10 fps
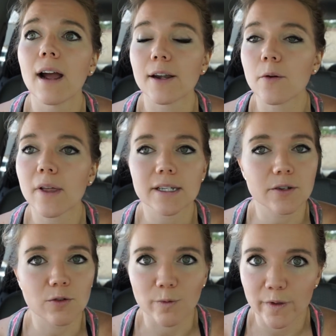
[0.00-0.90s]
I know that's
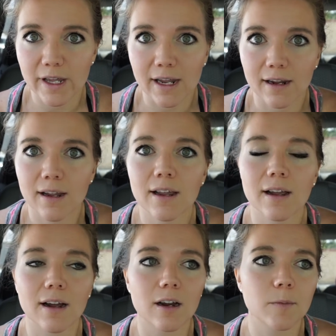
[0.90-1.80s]
a normal thing,
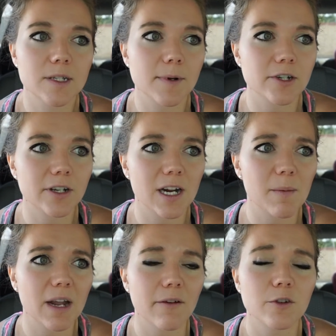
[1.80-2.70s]
especially
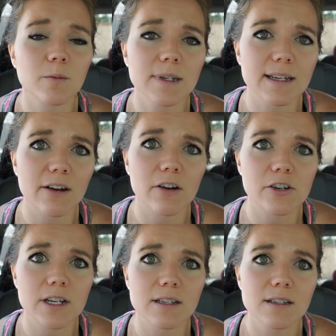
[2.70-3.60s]
coming after
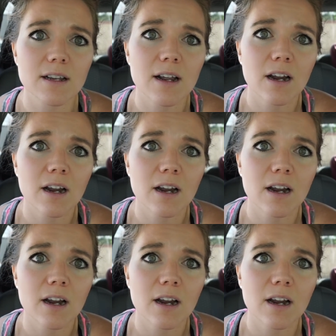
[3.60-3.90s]
miscarriages,